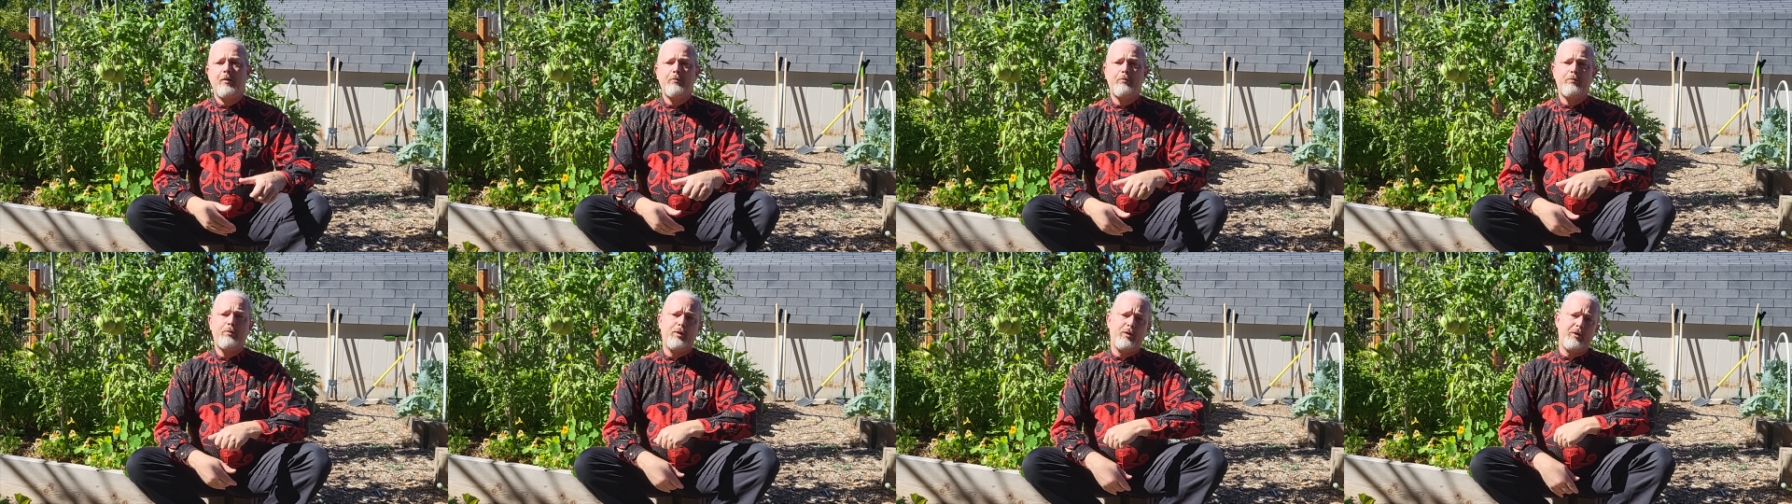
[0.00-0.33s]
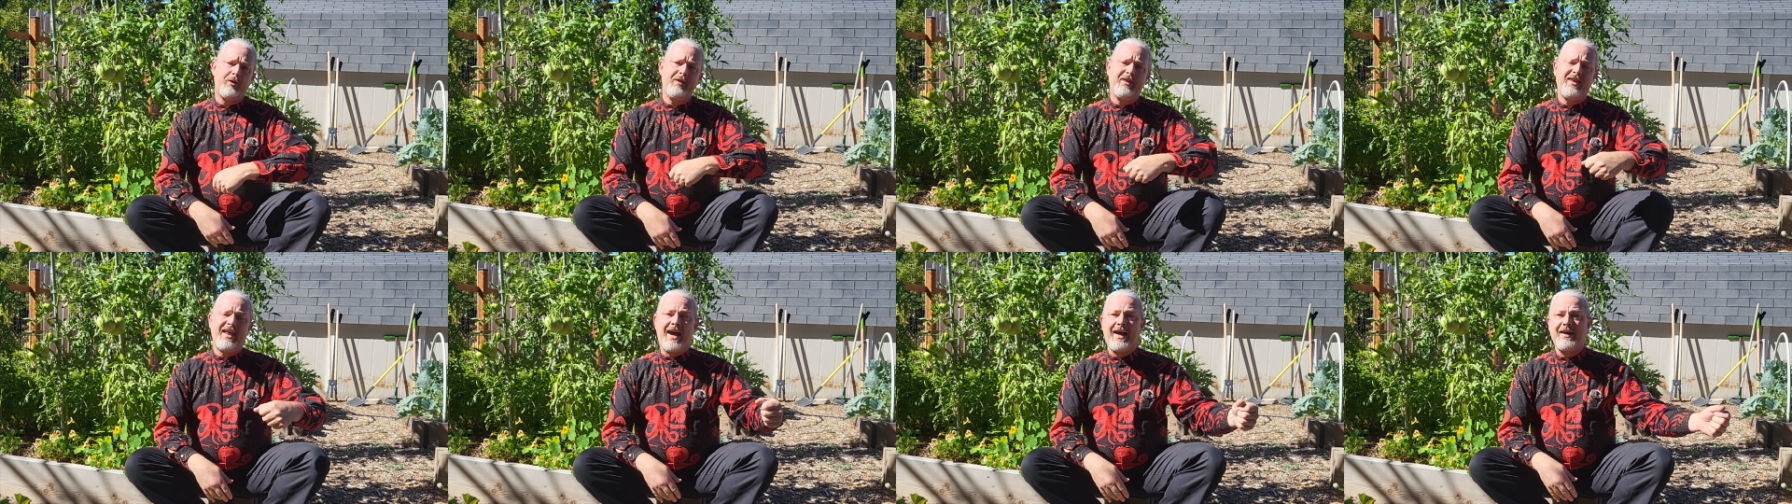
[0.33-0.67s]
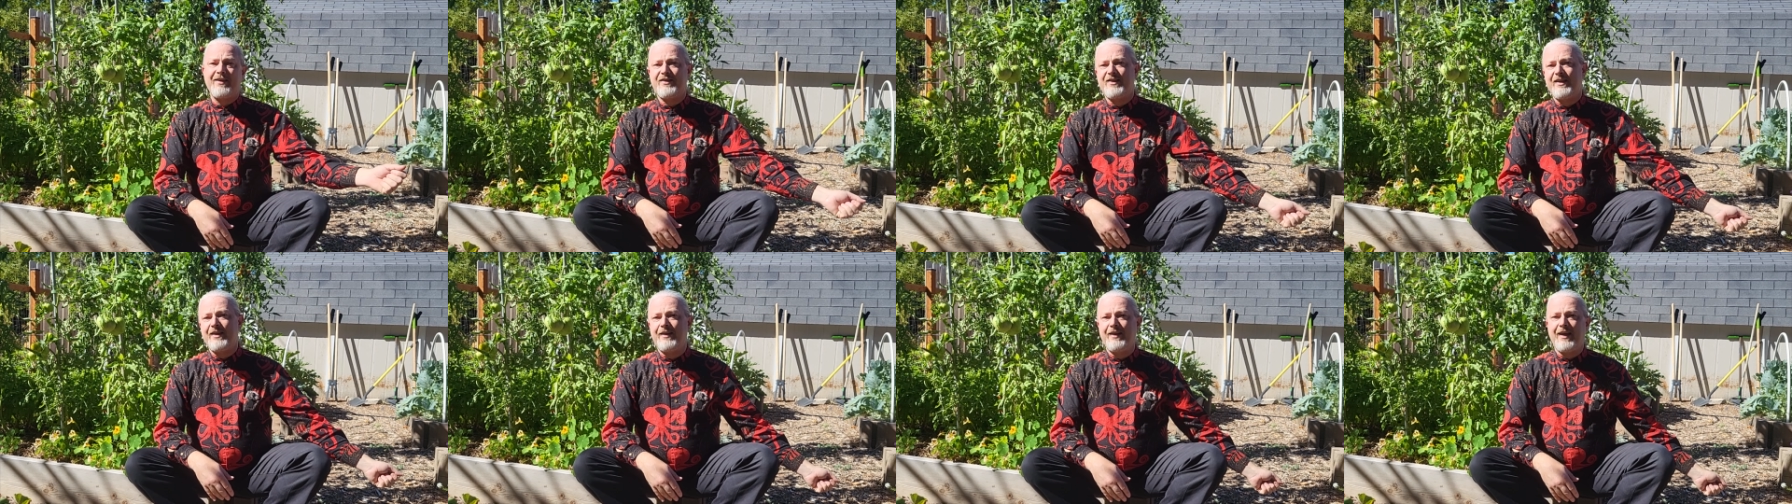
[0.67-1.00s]
pulled that
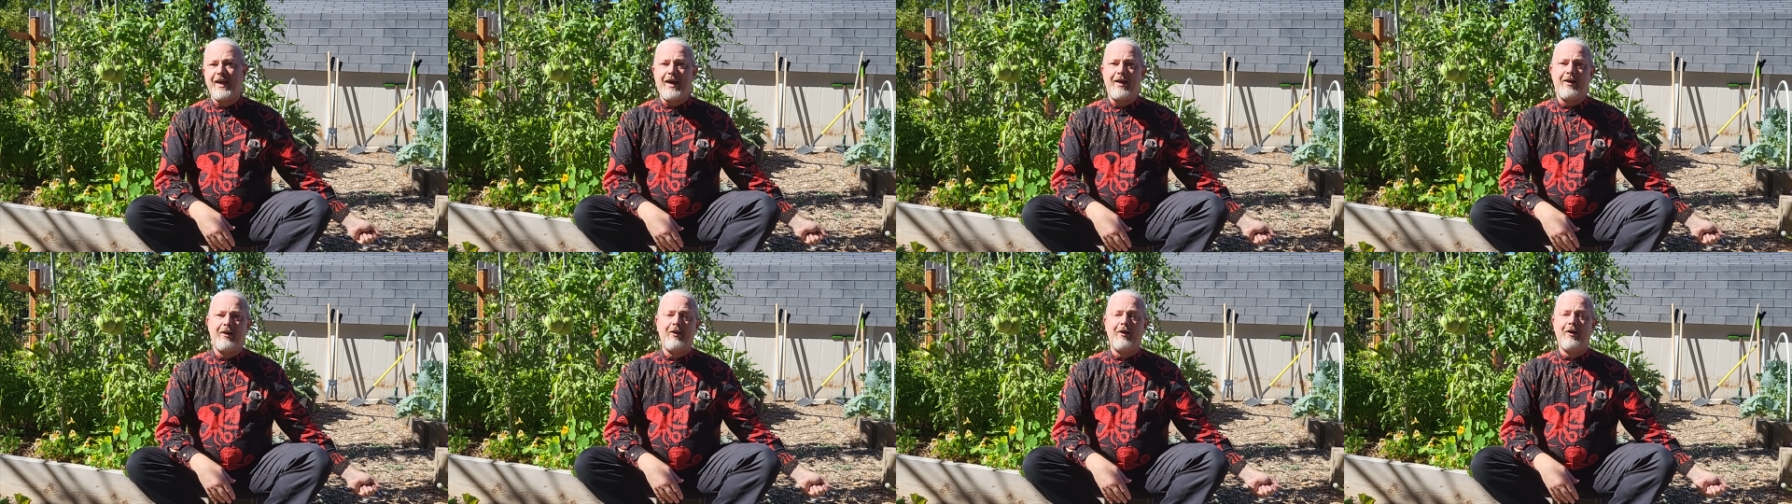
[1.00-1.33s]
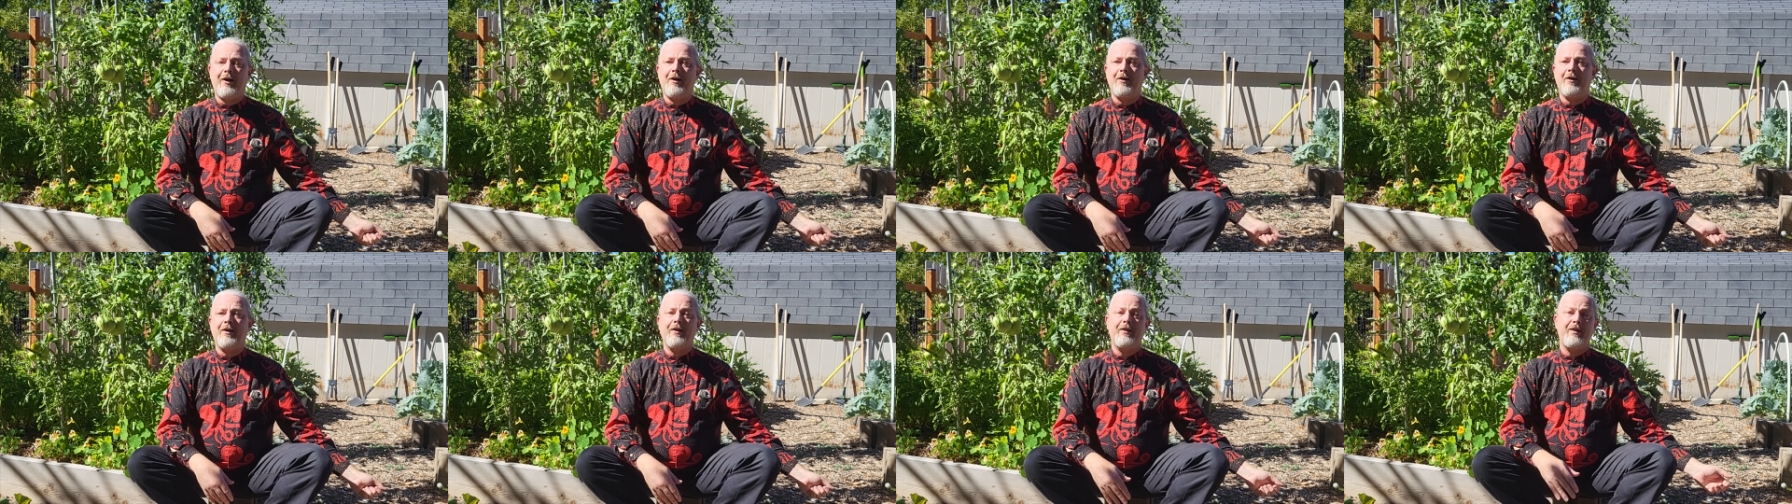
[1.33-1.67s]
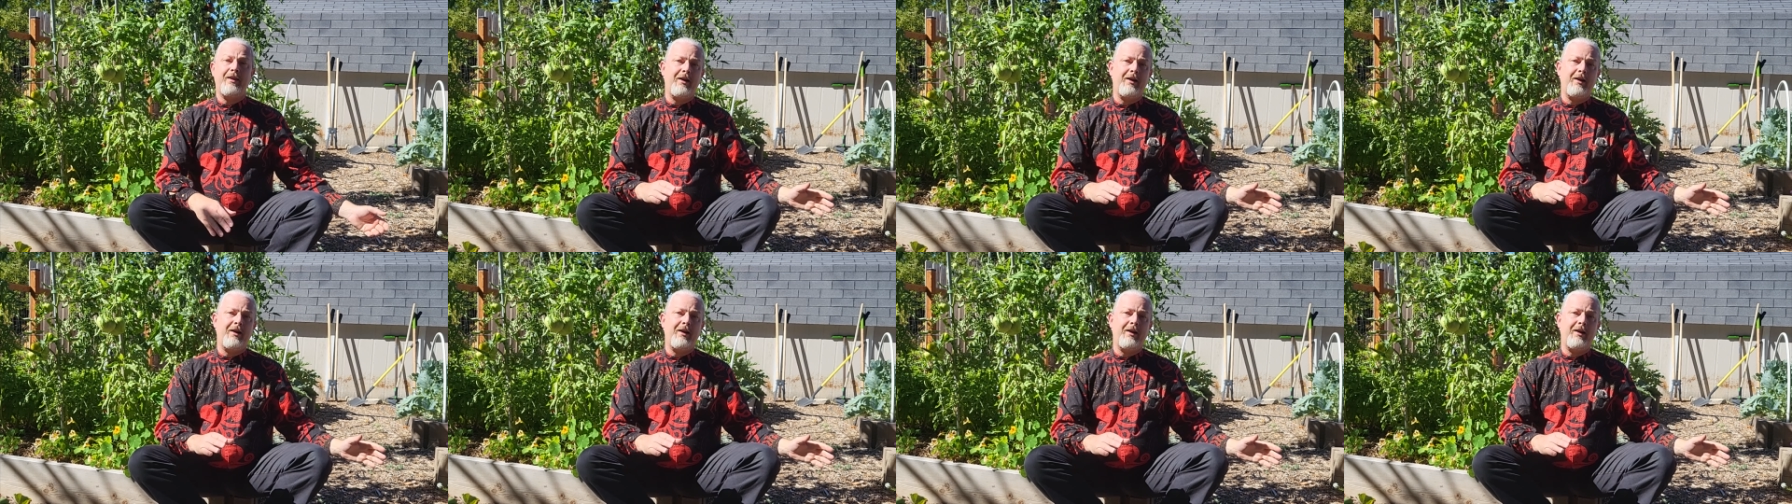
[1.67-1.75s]
seed catalog.